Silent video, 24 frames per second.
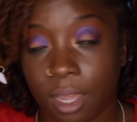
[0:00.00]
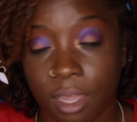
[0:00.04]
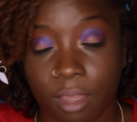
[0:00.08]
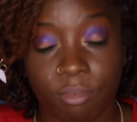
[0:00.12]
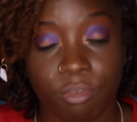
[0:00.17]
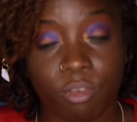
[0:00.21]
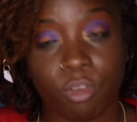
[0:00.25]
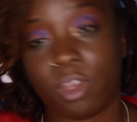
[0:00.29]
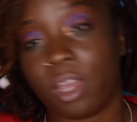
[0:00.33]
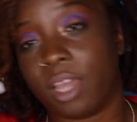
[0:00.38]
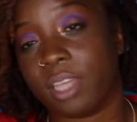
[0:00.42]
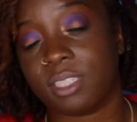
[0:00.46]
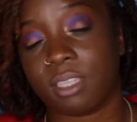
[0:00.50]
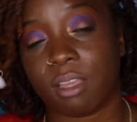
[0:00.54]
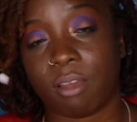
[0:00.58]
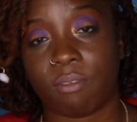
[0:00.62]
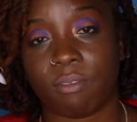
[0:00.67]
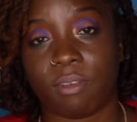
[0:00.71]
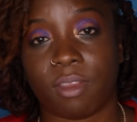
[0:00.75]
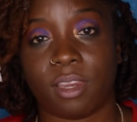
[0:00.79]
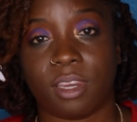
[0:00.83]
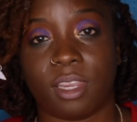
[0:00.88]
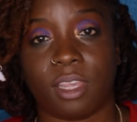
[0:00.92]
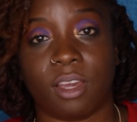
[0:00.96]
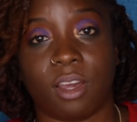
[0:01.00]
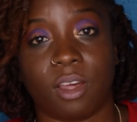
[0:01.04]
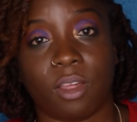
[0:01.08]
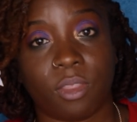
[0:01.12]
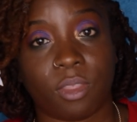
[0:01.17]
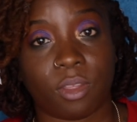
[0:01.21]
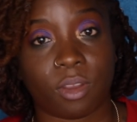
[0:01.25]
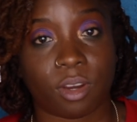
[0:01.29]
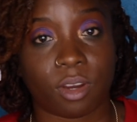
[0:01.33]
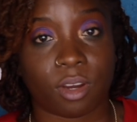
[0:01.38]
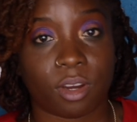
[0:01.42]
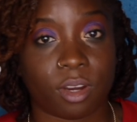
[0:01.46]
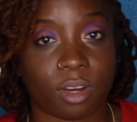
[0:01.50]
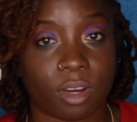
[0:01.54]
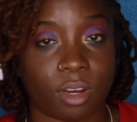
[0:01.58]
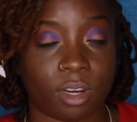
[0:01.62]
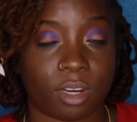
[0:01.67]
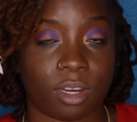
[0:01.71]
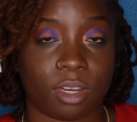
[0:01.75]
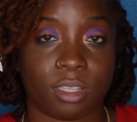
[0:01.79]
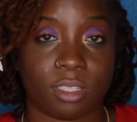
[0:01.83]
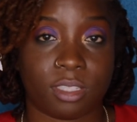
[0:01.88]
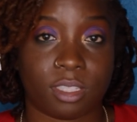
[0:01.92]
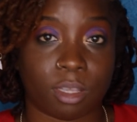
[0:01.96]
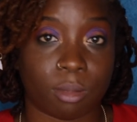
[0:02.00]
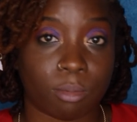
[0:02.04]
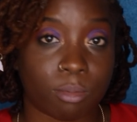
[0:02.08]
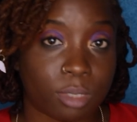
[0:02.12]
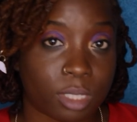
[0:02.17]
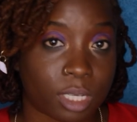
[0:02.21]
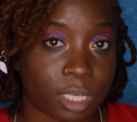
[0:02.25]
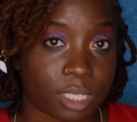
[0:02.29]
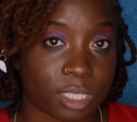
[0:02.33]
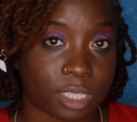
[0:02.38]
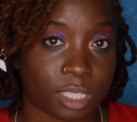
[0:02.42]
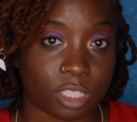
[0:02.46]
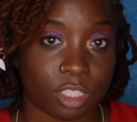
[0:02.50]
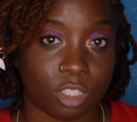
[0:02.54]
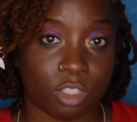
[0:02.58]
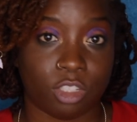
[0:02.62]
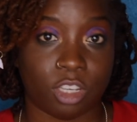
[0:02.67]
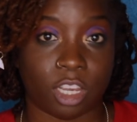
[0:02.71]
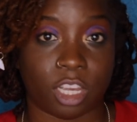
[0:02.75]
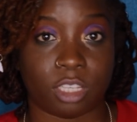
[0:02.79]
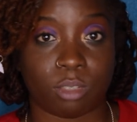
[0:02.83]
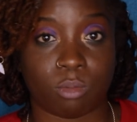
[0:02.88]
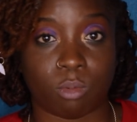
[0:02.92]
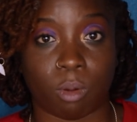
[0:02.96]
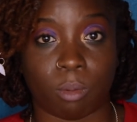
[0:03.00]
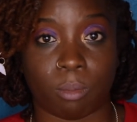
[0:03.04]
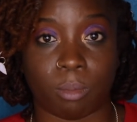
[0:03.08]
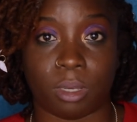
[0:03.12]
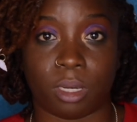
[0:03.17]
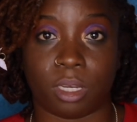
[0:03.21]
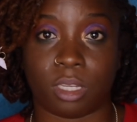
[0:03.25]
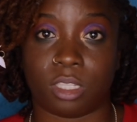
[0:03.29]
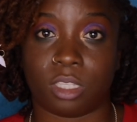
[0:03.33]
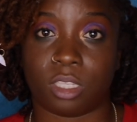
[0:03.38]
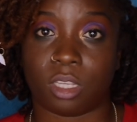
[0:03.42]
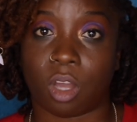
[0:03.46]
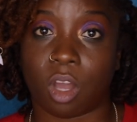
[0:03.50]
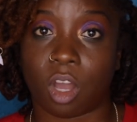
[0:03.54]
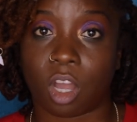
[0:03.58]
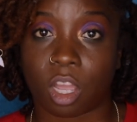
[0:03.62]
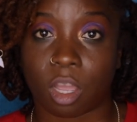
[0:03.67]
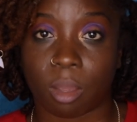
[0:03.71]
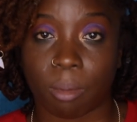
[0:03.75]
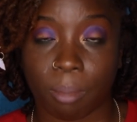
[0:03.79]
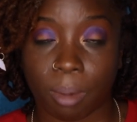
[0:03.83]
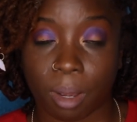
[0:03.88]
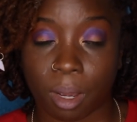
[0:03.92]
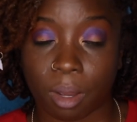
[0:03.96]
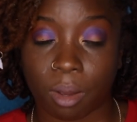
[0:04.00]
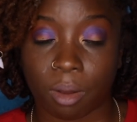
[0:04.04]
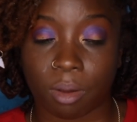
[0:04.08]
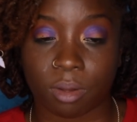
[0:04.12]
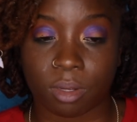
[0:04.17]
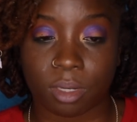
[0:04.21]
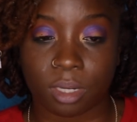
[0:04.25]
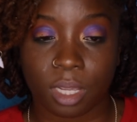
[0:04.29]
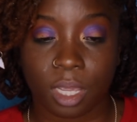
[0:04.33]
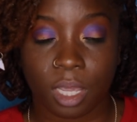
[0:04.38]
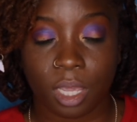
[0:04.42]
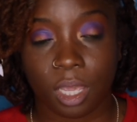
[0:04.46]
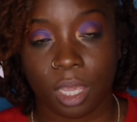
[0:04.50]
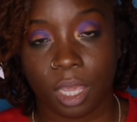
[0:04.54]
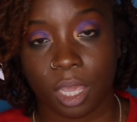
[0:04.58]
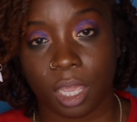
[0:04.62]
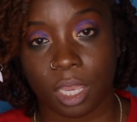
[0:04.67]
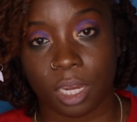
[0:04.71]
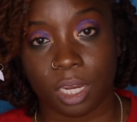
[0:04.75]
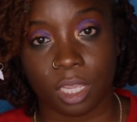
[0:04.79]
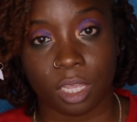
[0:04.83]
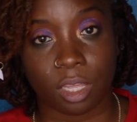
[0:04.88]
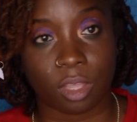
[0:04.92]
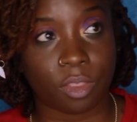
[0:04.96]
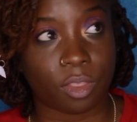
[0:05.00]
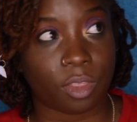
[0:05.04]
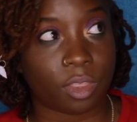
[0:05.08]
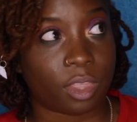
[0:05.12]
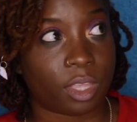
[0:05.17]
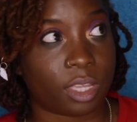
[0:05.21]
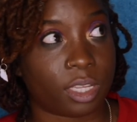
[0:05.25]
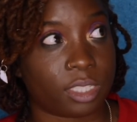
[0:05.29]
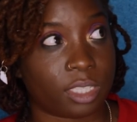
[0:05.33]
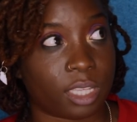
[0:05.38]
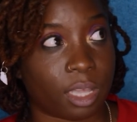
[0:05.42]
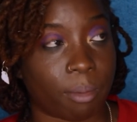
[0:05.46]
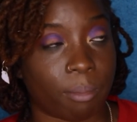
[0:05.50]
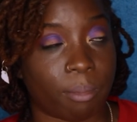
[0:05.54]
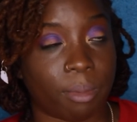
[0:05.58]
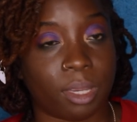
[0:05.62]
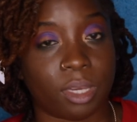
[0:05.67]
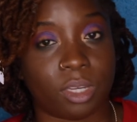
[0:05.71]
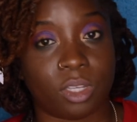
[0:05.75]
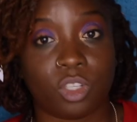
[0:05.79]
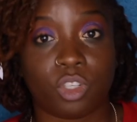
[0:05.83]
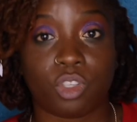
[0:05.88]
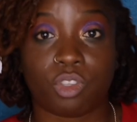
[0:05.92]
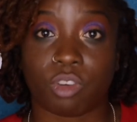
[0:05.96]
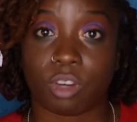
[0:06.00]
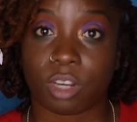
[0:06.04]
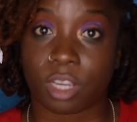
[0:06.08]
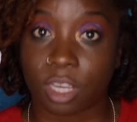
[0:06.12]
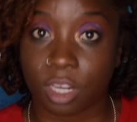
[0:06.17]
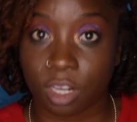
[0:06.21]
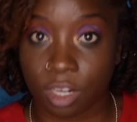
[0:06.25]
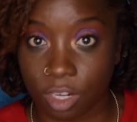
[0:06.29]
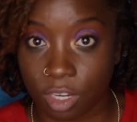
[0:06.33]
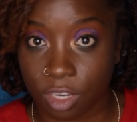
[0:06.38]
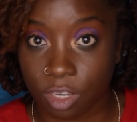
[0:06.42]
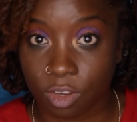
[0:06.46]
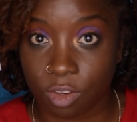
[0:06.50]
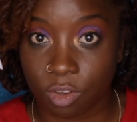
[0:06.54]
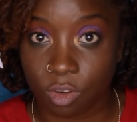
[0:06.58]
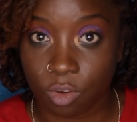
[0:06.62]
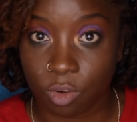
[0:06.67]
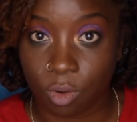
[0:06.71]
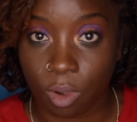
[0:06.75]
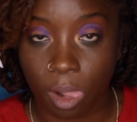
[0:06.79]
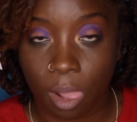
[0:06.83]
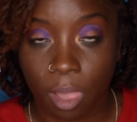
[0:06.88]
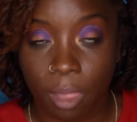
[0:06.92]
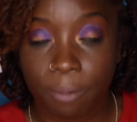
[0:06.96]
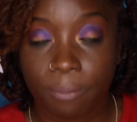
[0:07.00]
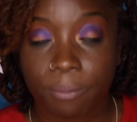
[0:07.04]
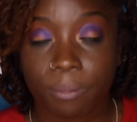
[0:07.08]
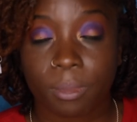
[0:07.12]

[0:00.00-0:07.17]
if you guys have any other subjects that you guys want me to talk about, any other things that may trigger you,